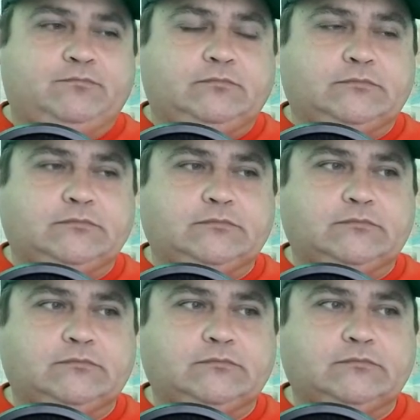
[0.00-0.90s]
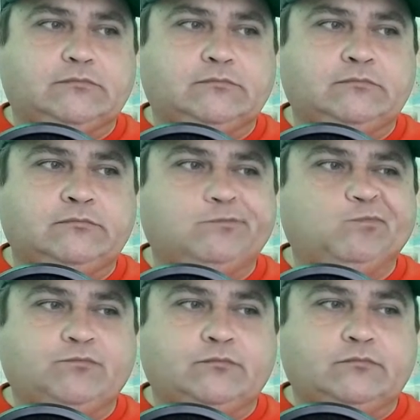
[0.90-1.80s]

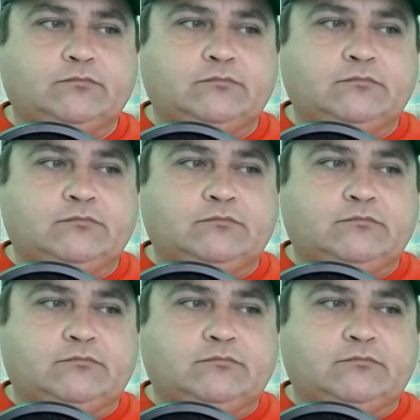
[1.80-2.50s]
Nothing is said.